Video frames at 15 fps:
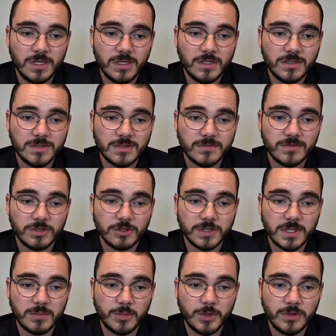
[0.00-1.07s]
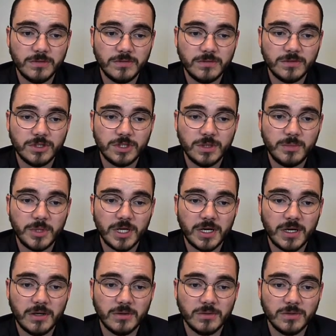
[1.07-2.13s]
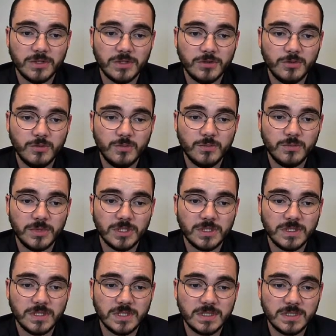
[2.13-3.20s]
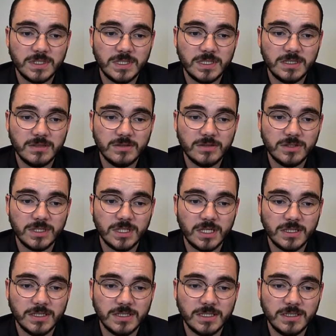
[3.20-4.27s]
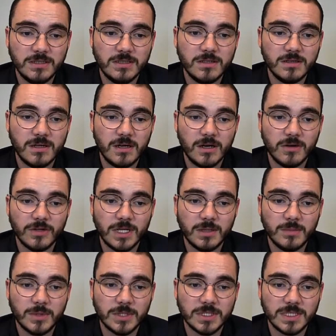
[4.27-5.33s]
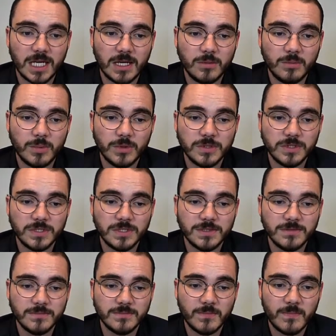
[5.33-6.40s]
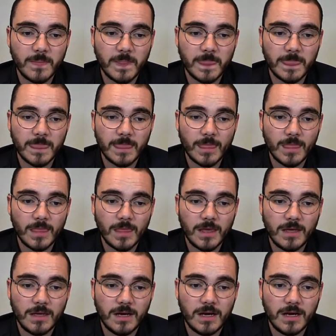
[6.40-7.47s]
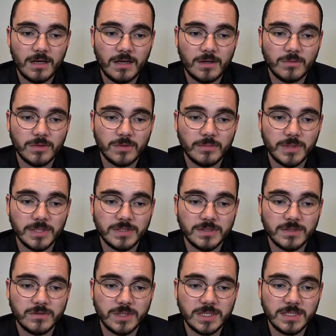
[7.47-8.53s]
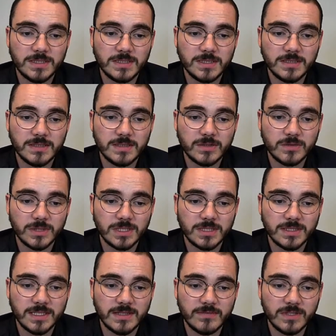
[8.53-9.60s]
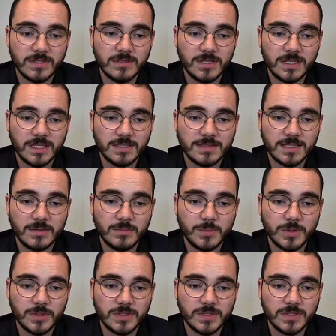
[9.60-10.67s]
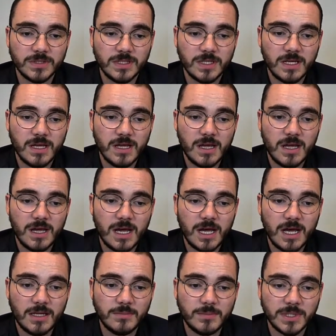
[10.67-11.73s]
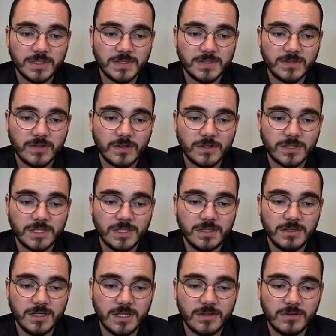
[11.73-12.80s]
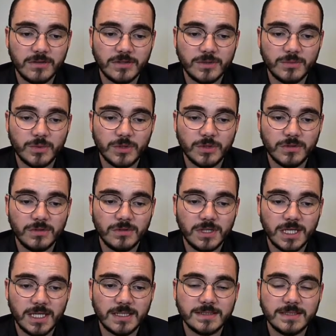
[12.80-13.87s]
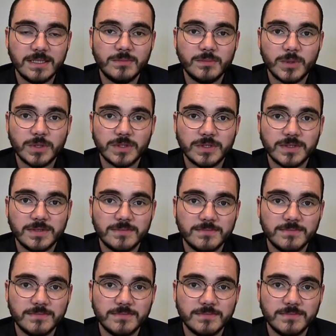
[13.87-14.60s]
So for example, GPIO 2 bits 16 to 19 are enabled as outputs, along with bits 26 and 27 as outputs, and bits 30 and 31 as inputs.